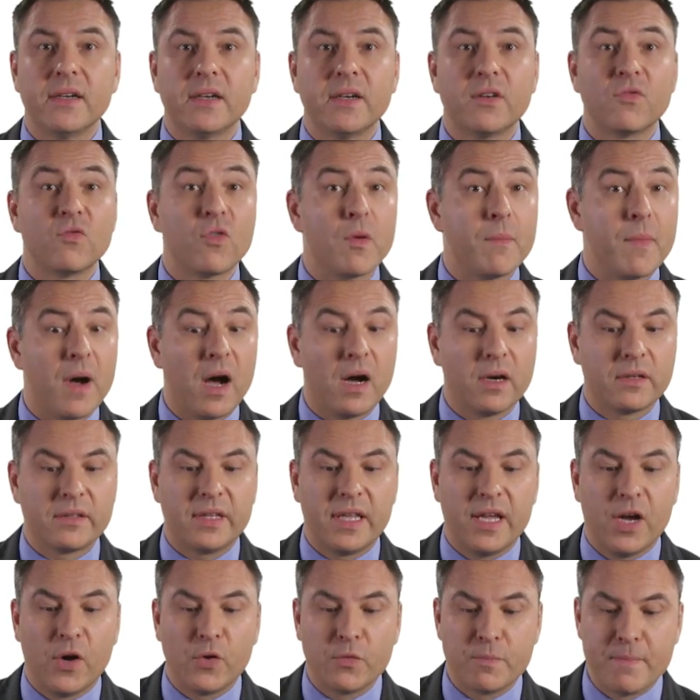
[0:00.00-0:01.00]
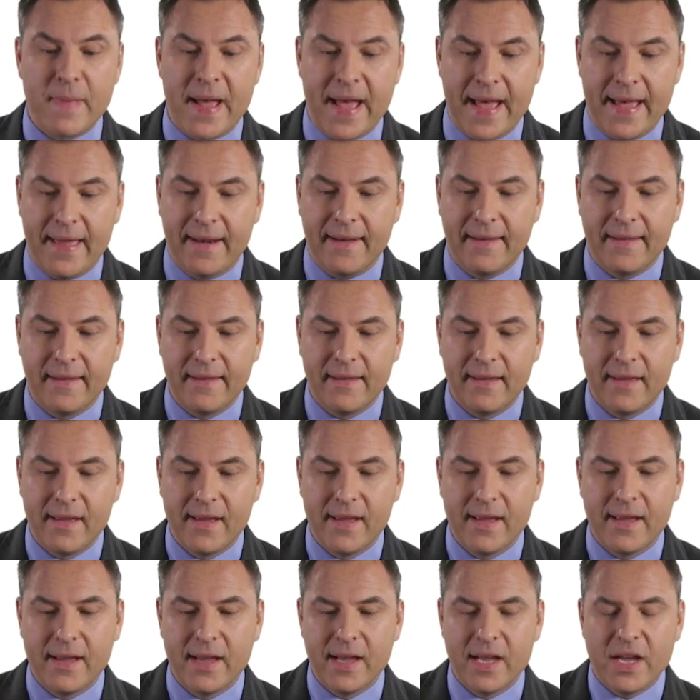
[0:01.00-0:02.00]
remarked the old man.
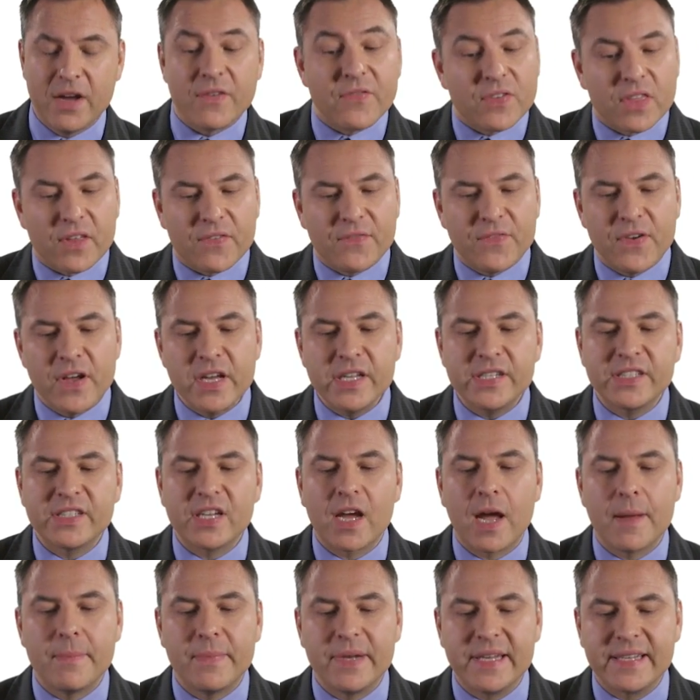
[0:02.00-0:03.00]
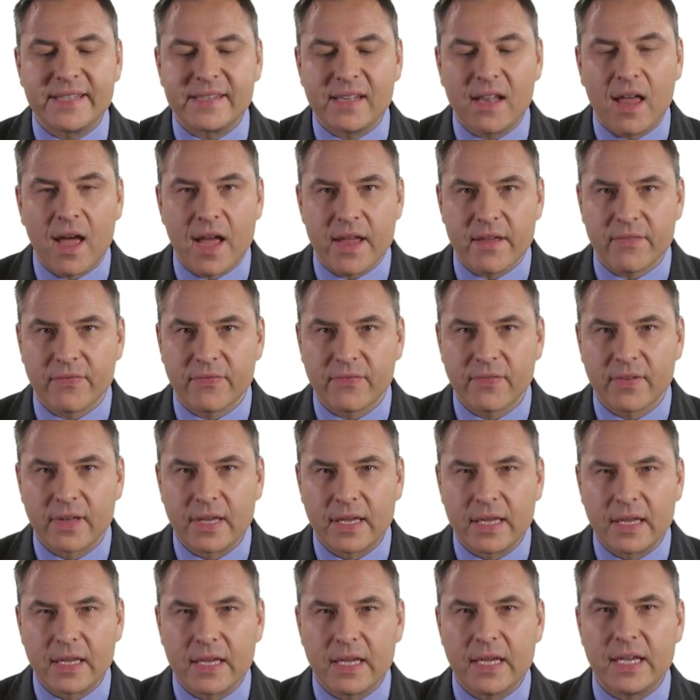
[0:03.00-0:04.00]
For the first time in his life,
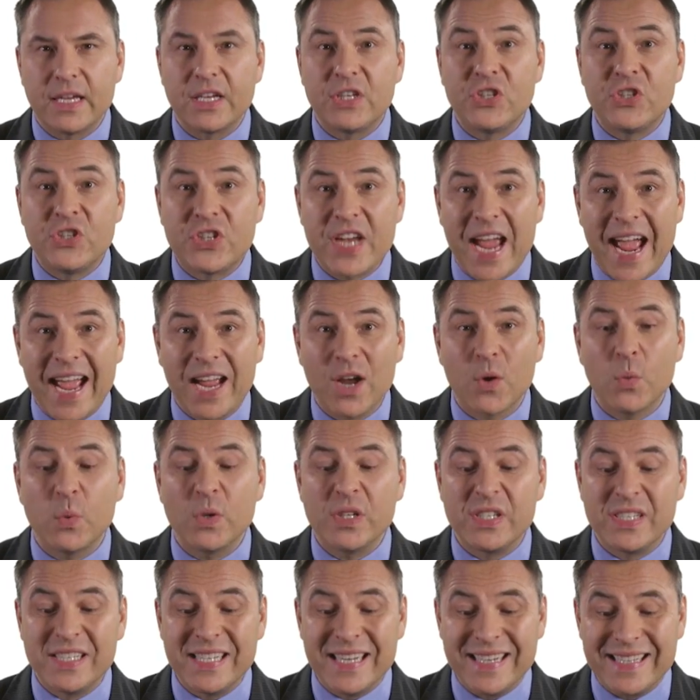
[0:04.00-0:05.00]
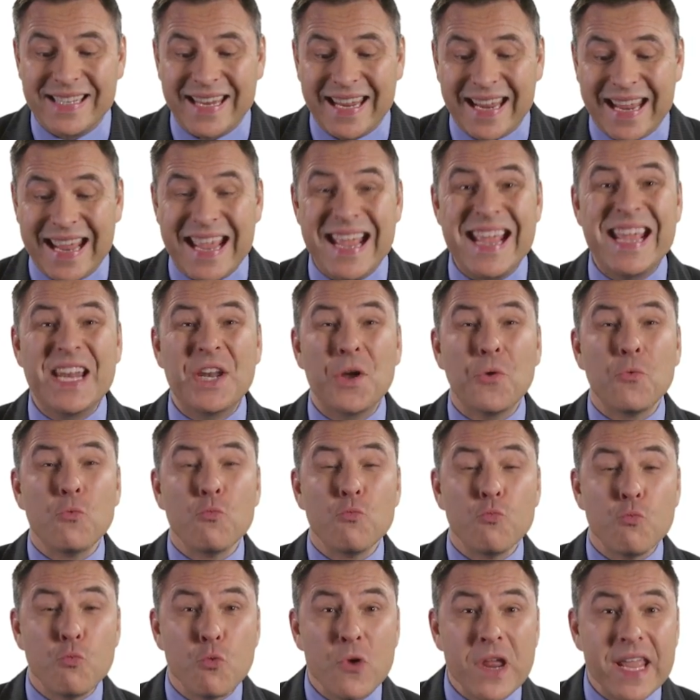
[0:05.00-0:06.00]
Jack was sitting in a
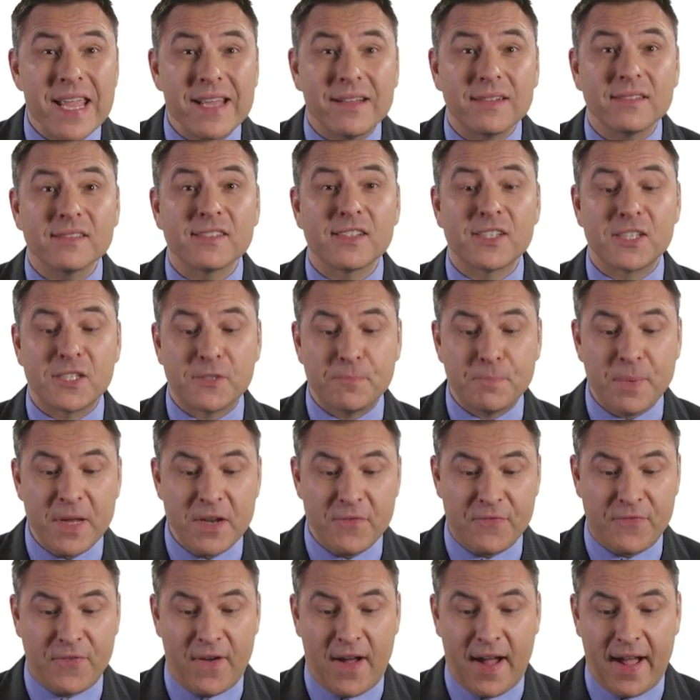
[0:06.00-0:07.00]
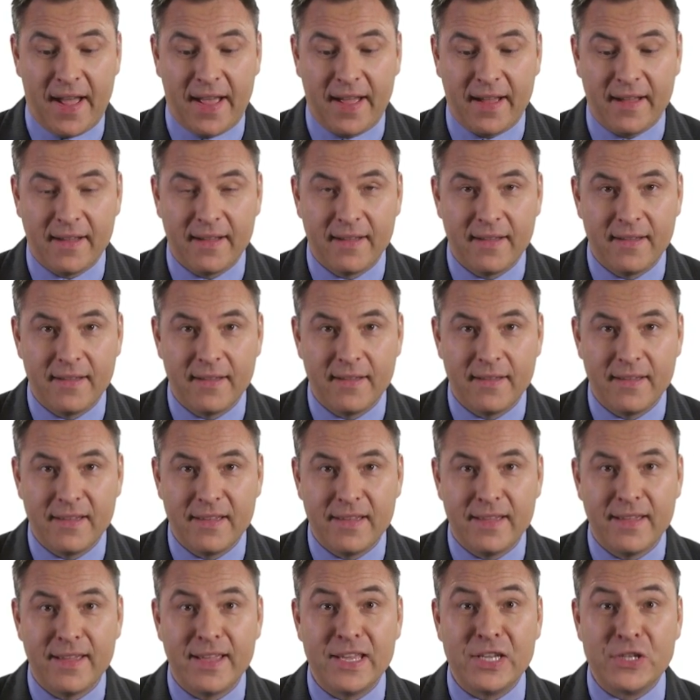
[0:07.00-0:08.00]
real Spitfire.
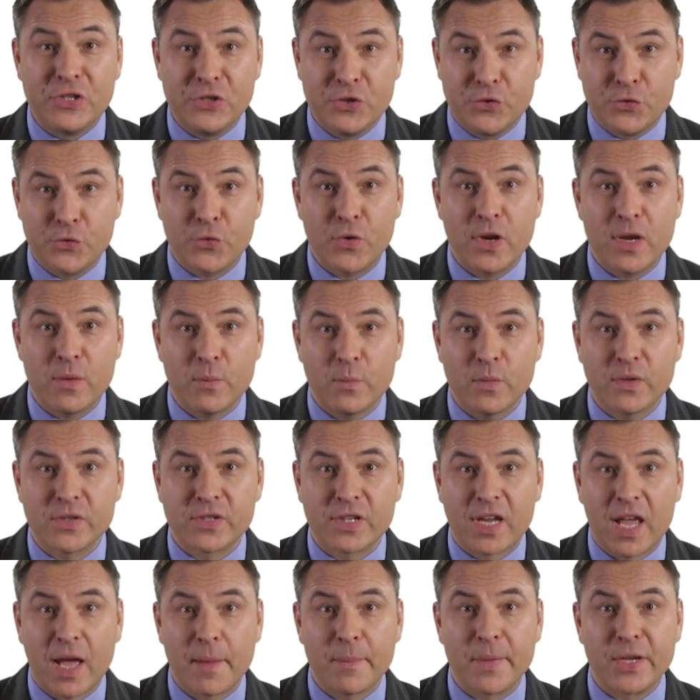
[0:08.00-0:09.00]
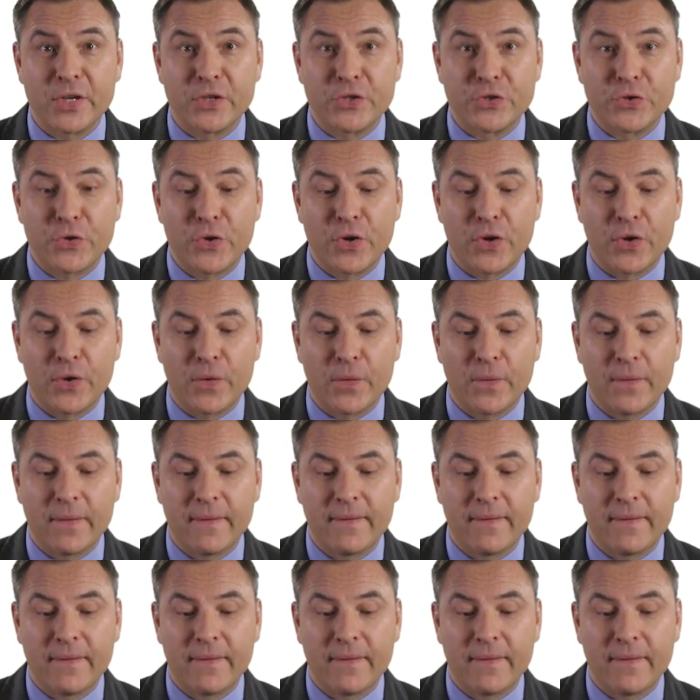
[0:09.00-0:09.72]
His dream was coming true.